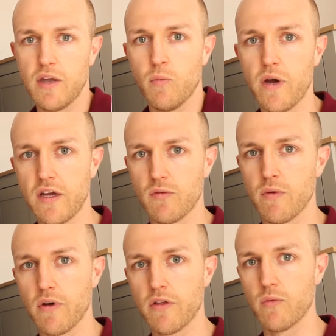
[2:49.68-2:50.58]
weeks
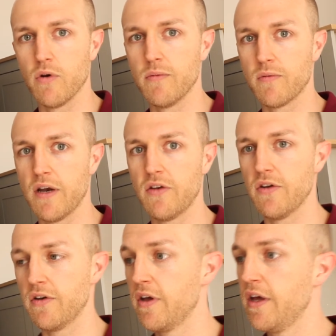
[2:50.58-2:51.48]
we've got the rooms
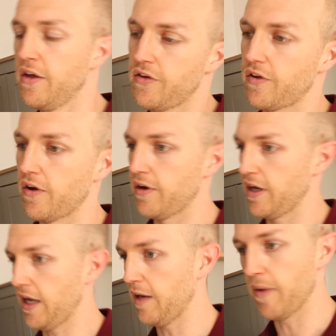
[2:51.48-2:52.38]
rented. So
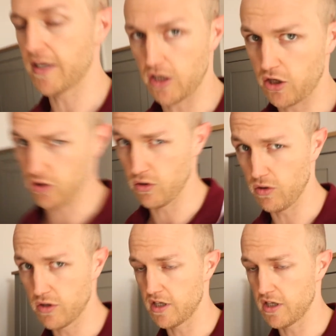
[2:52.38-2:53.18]
it makes a huge